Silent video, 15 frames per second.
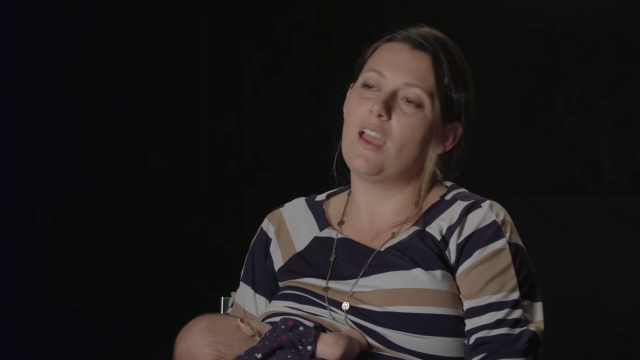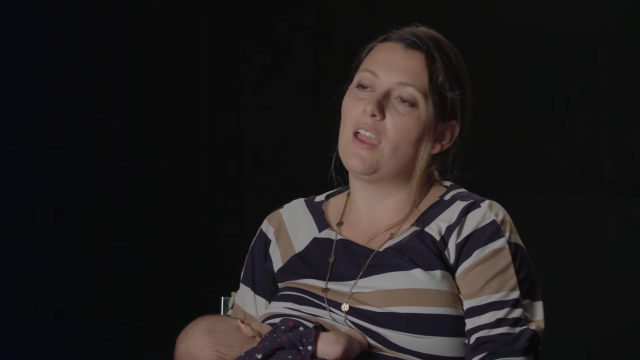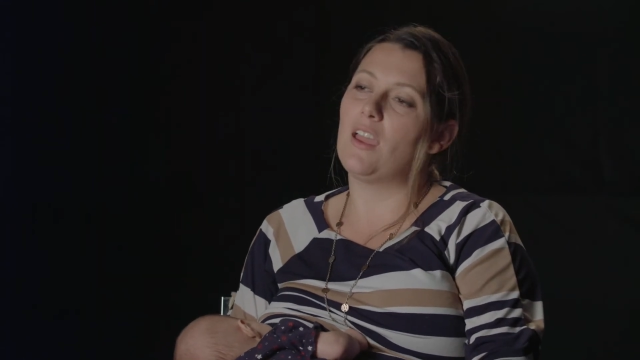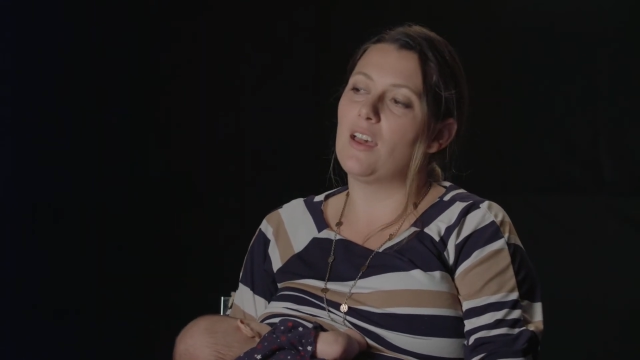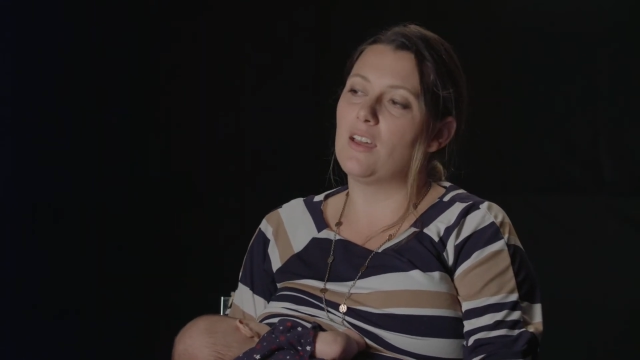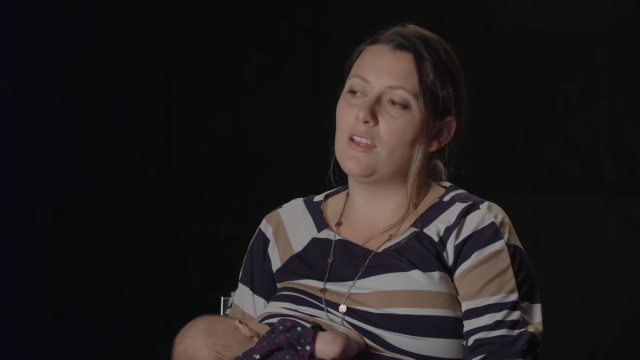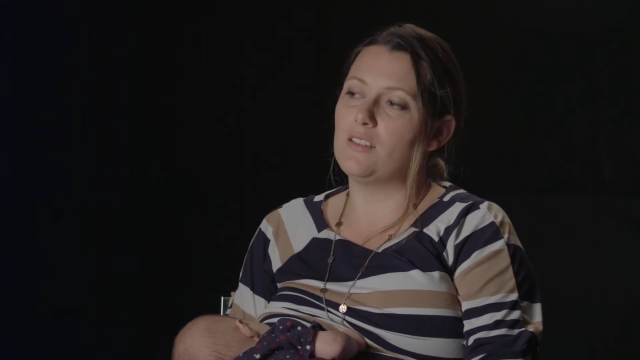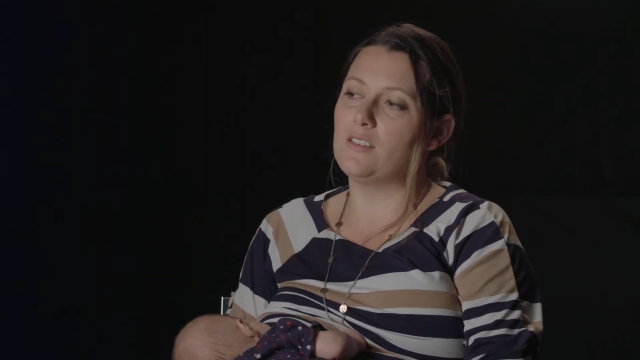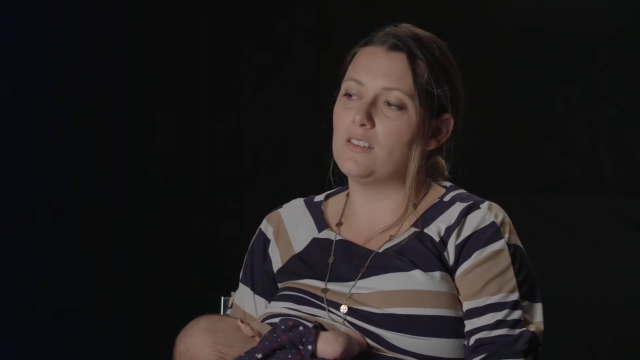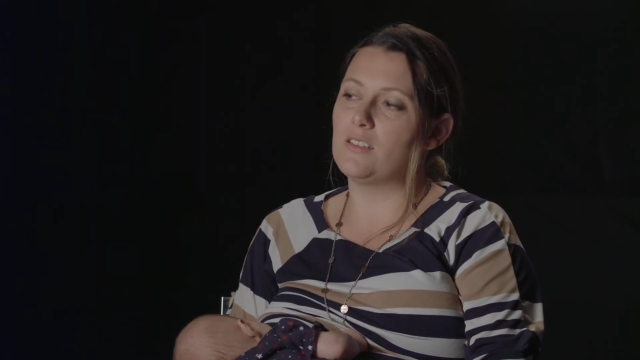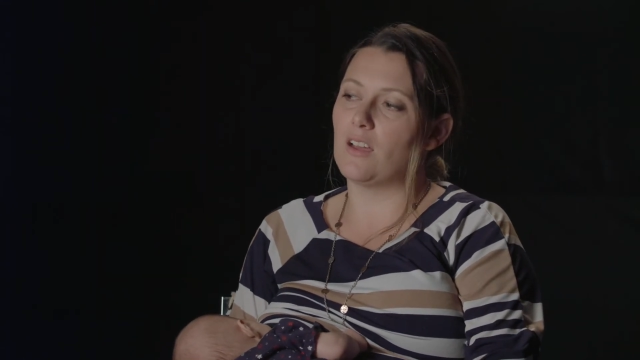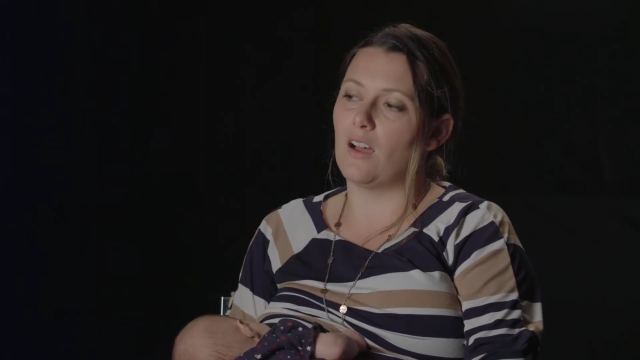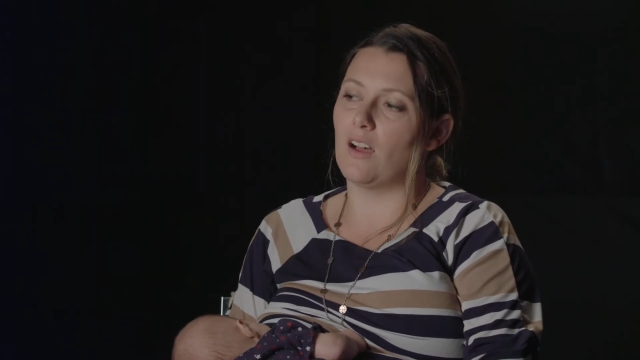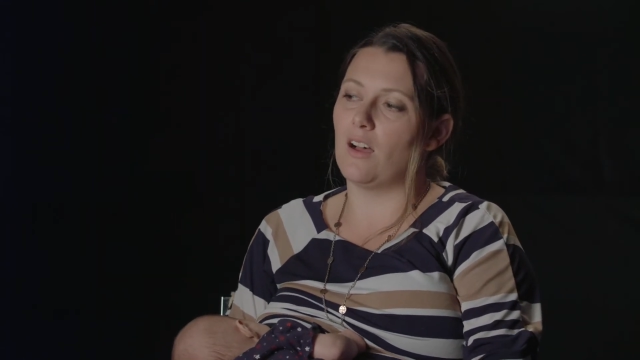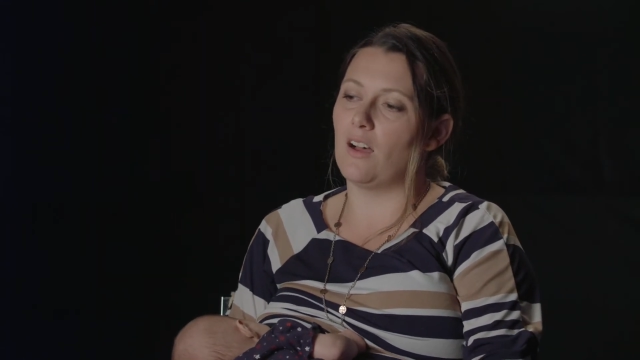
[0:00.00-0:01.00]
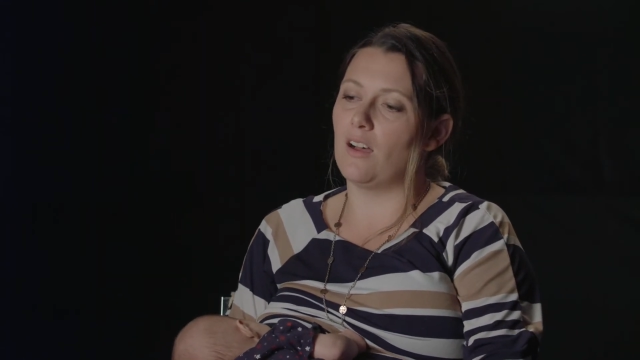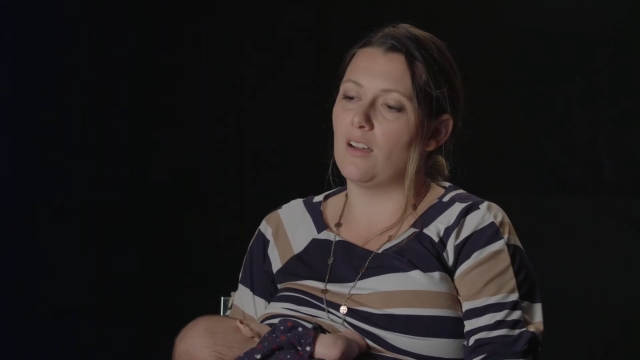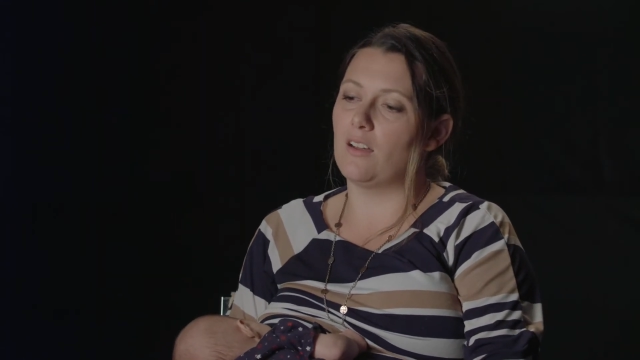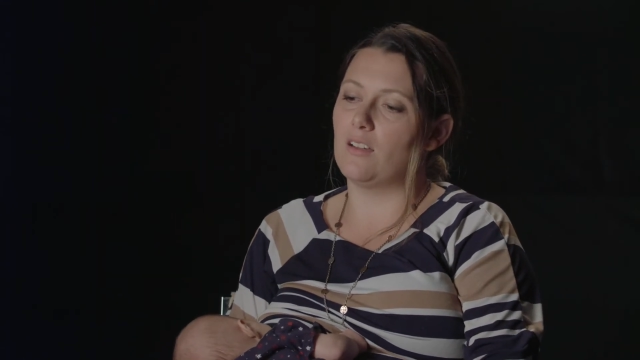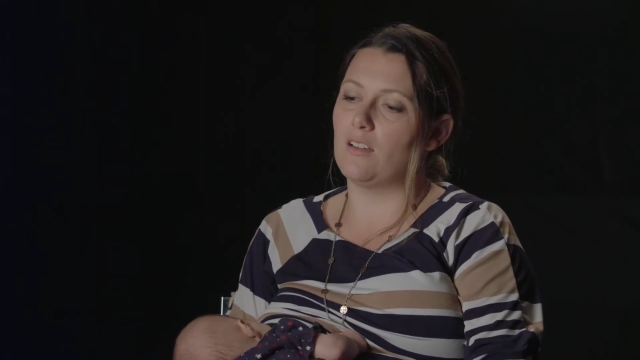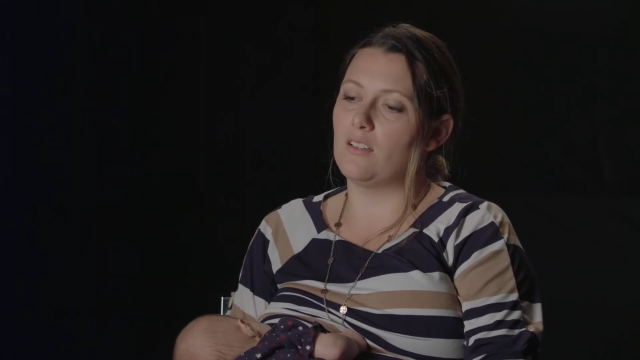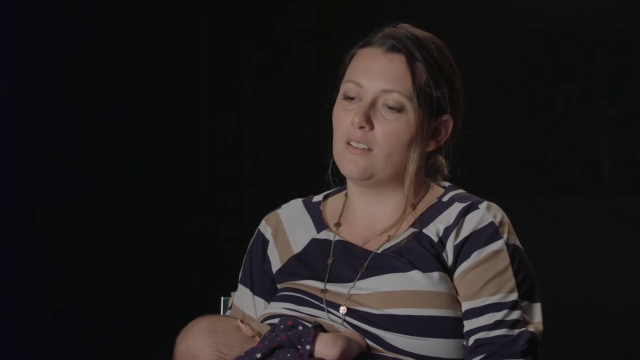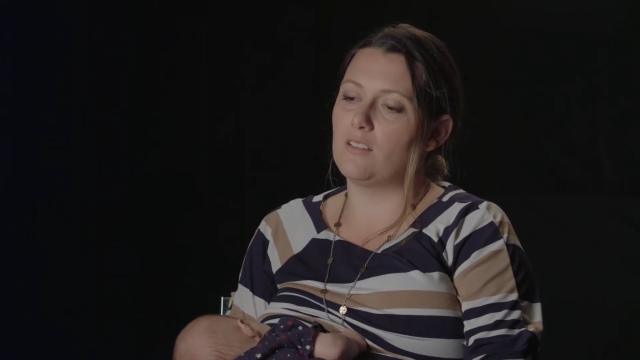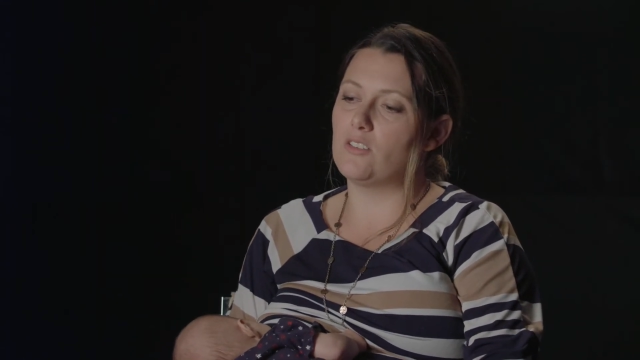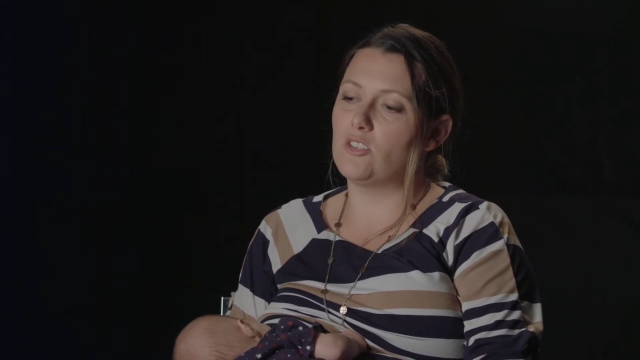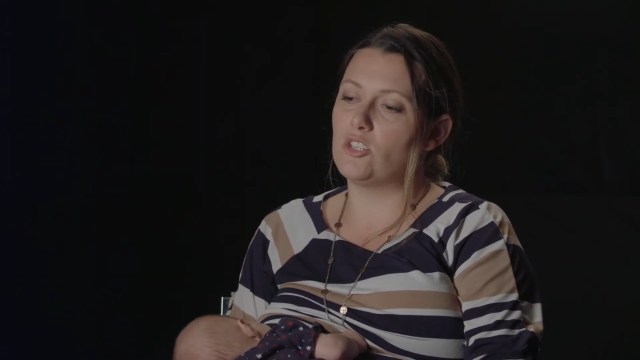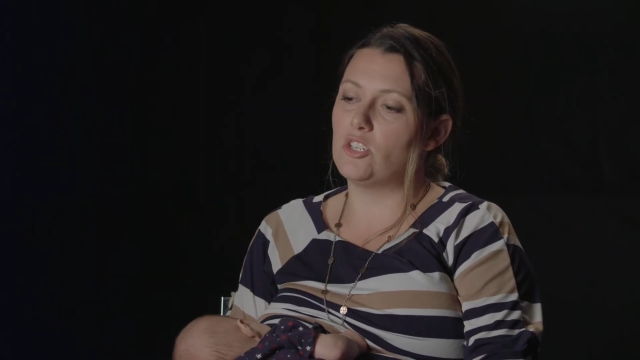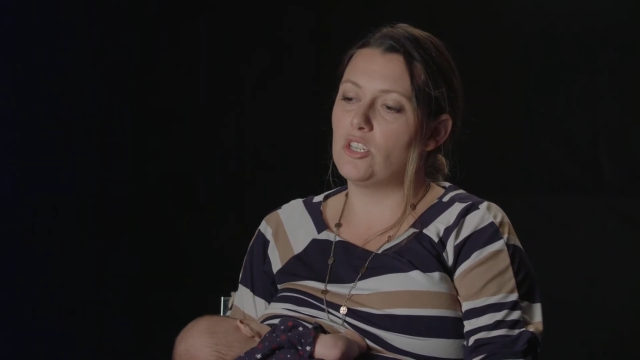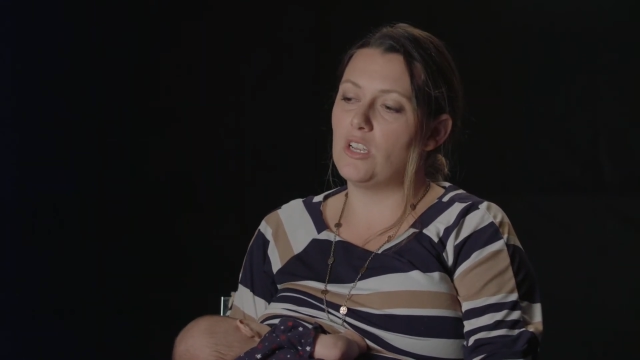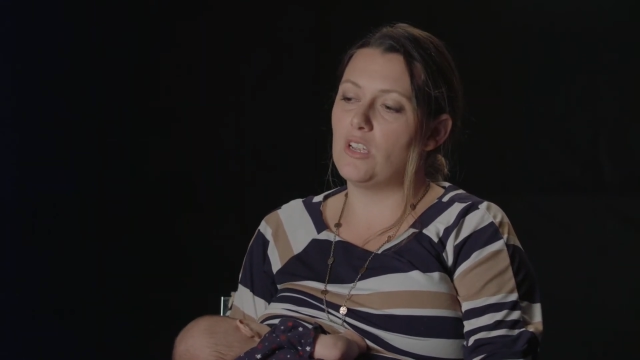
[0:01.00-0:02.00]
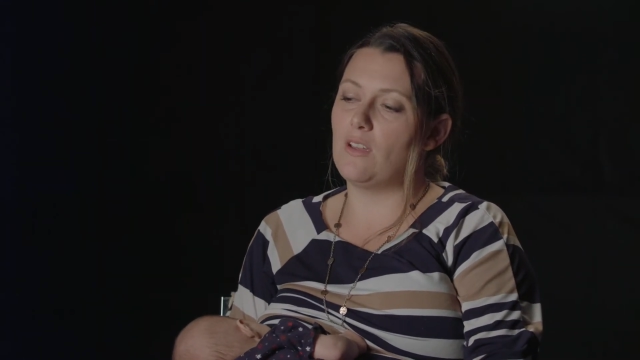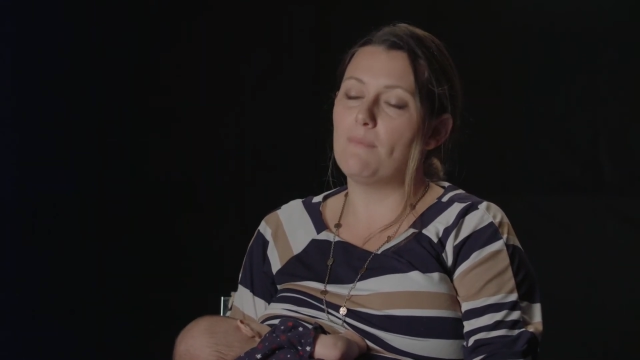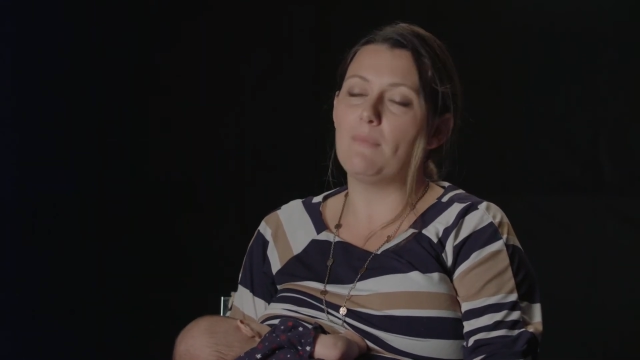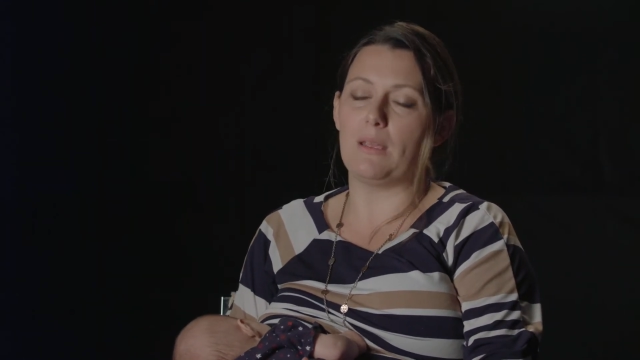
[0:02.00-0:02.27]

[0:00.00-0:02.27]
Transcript: And she